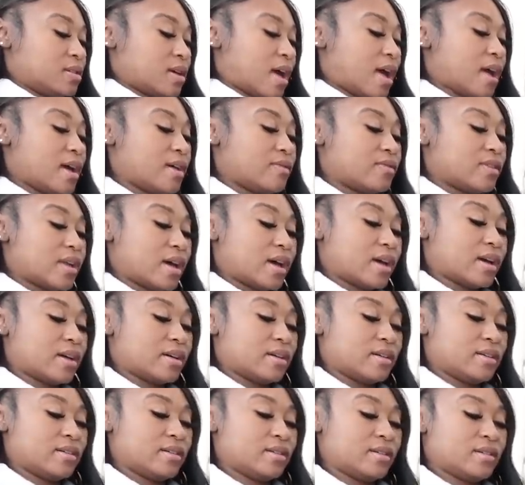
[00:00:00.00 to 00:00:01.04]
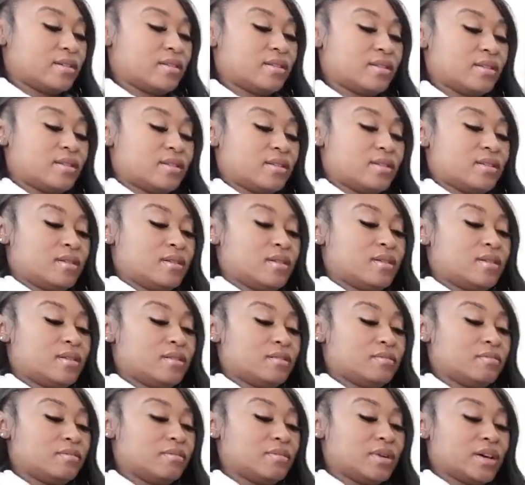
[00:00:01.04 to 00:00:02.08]
I have not
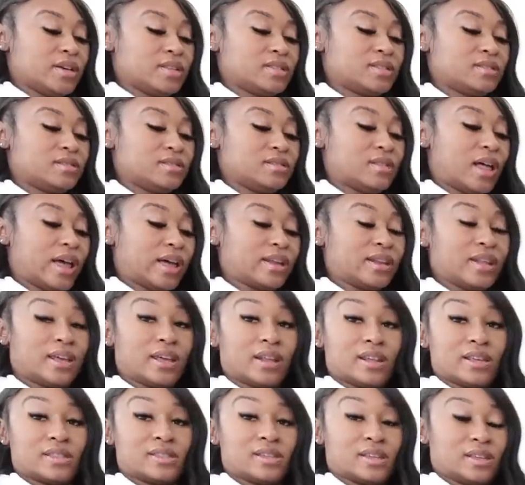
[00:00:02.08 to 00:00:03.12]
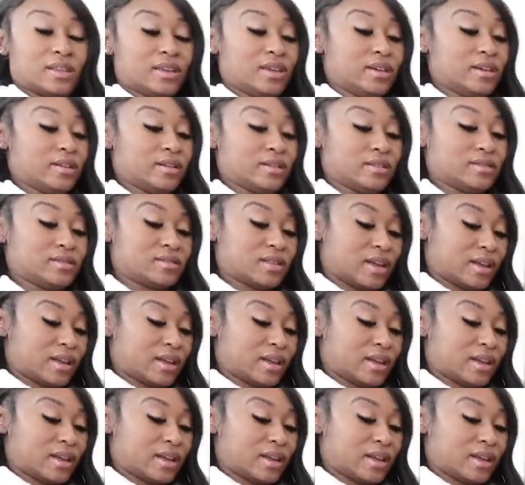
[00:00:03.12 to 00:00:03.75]
but like did it for years.